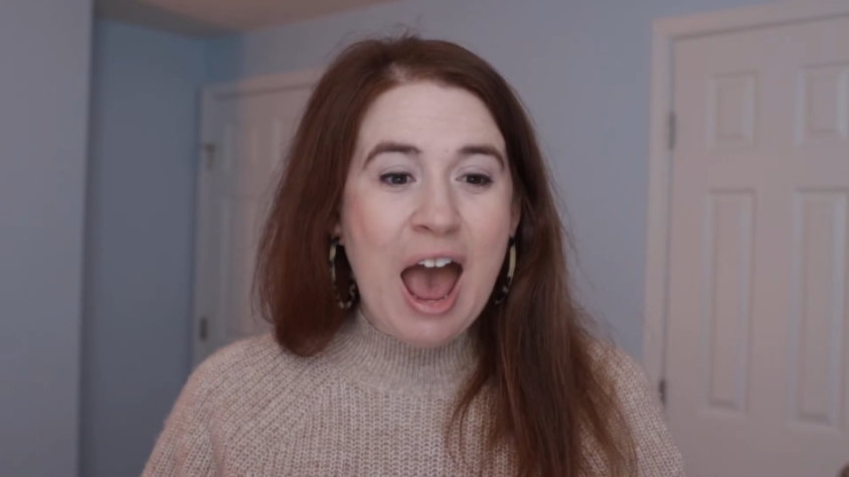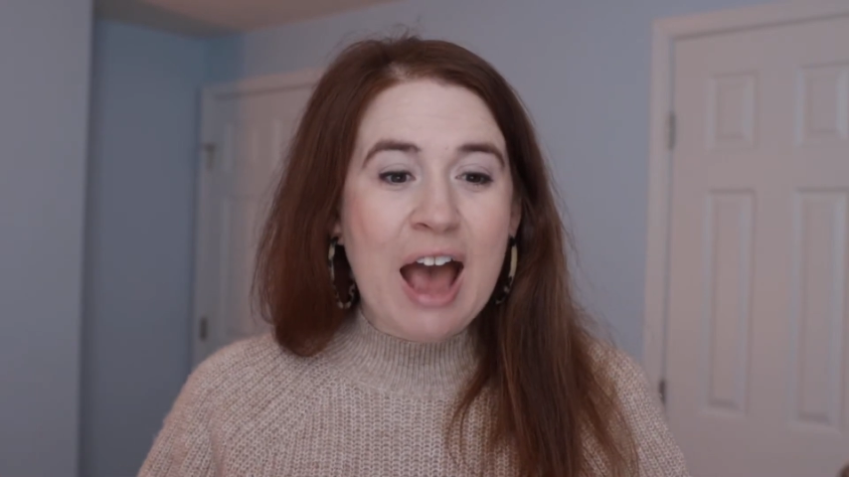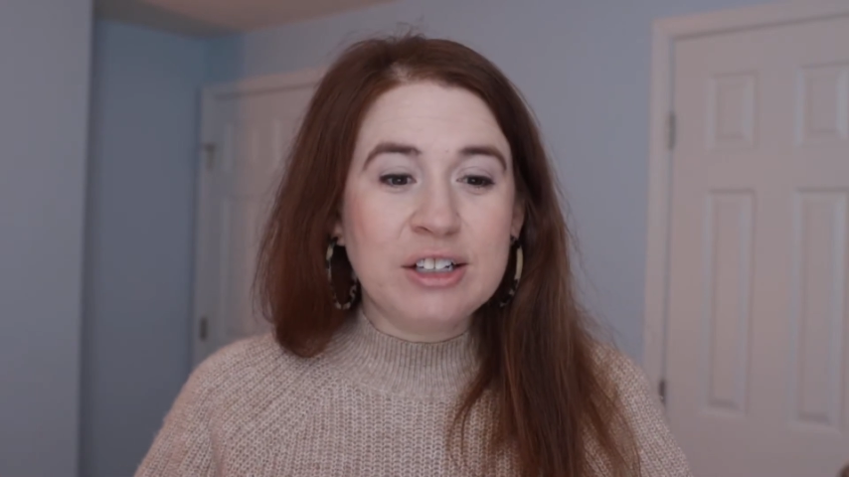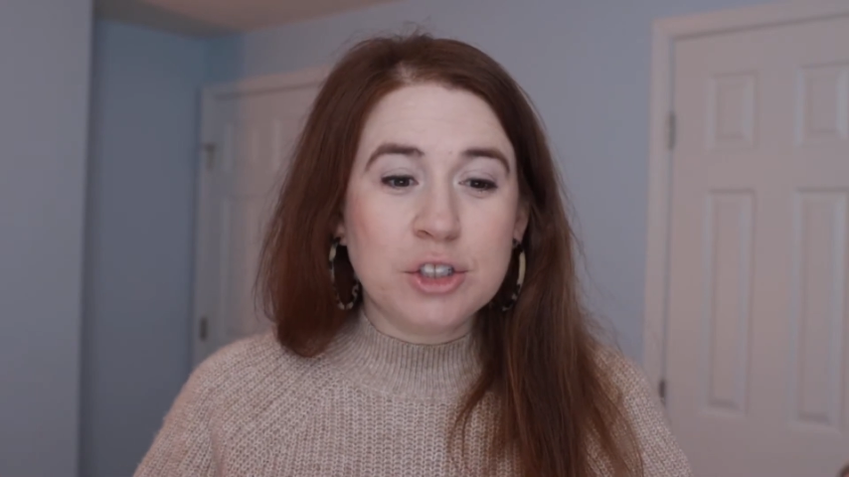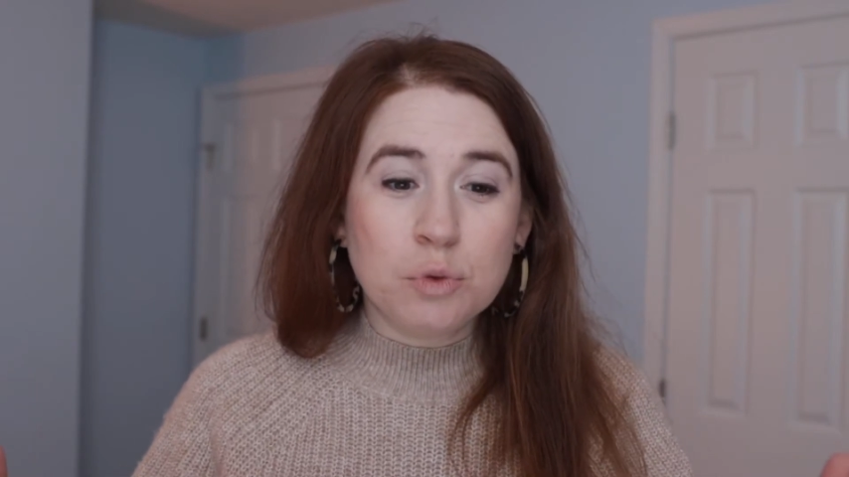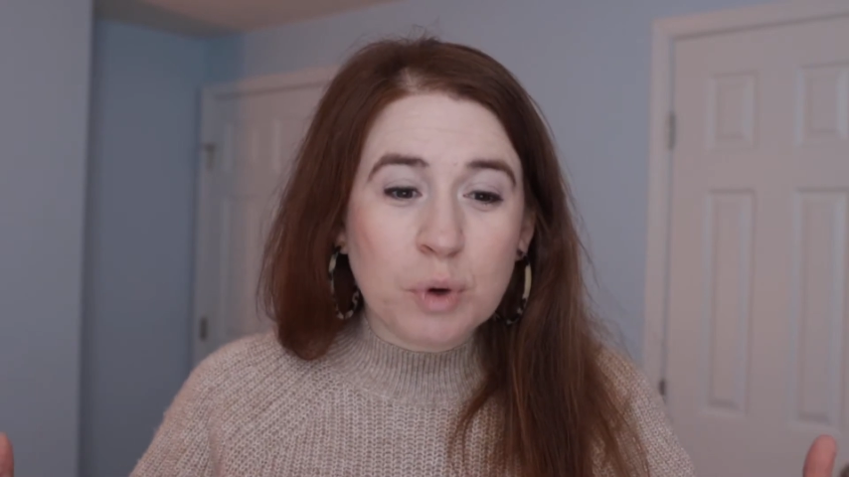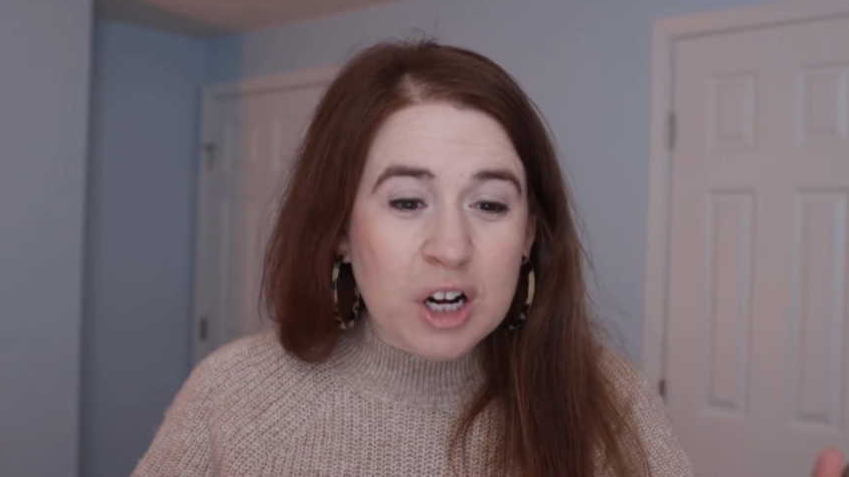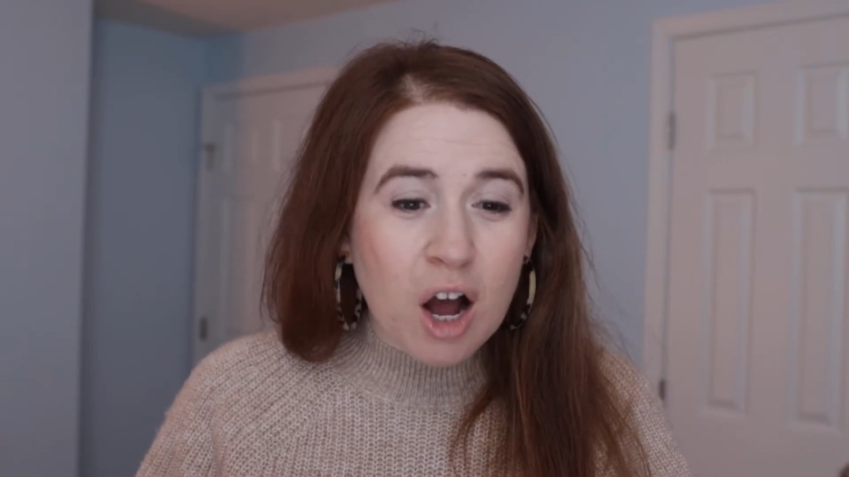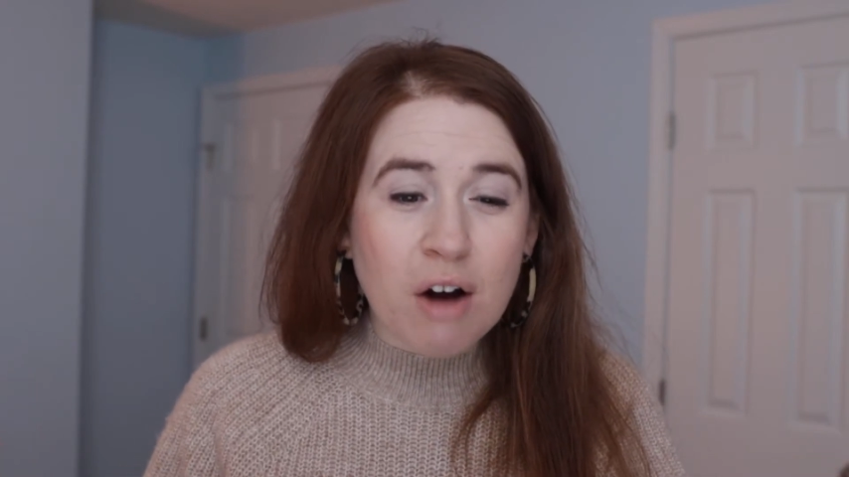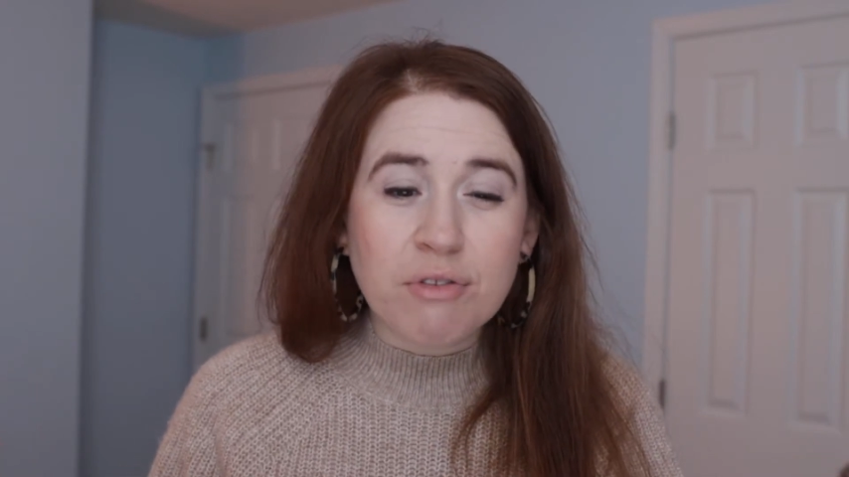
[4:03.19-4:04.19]
and
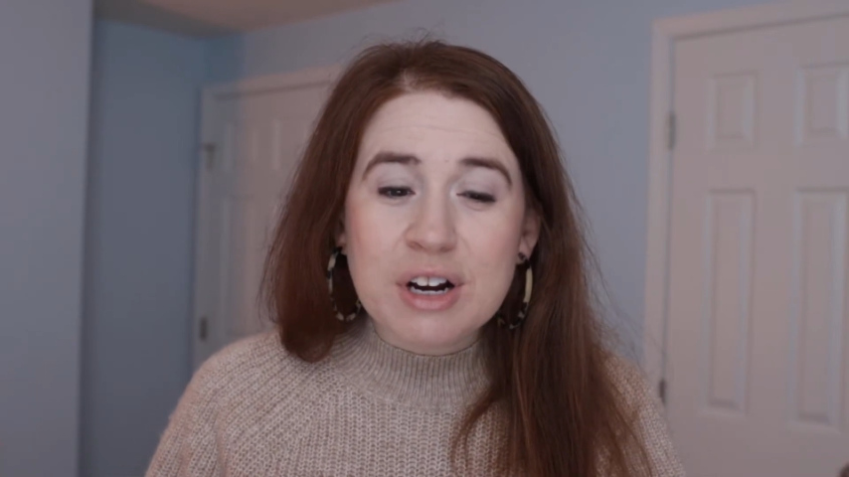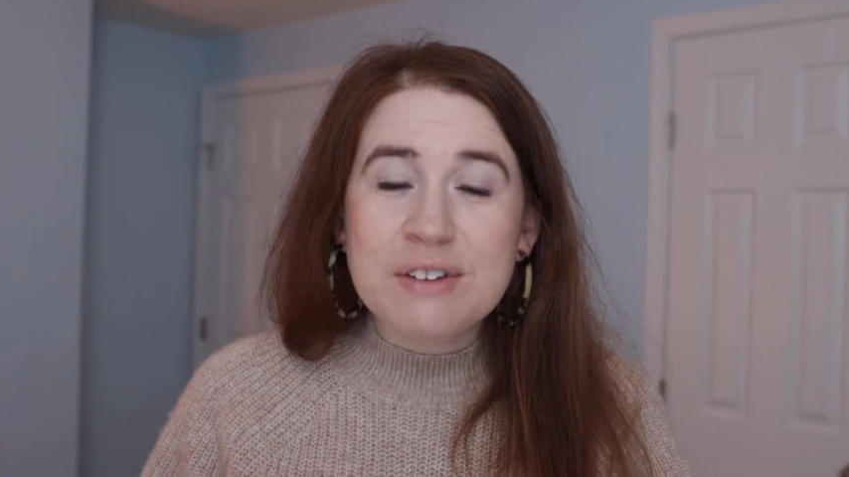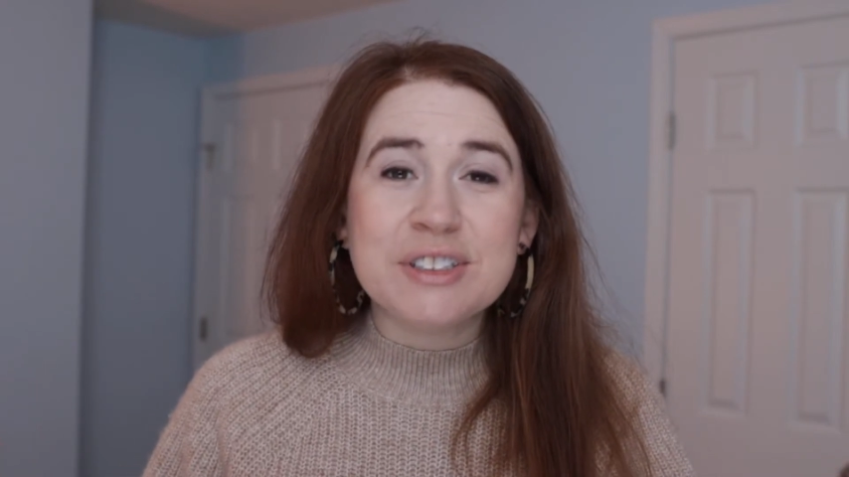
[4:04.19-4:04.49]
recovery of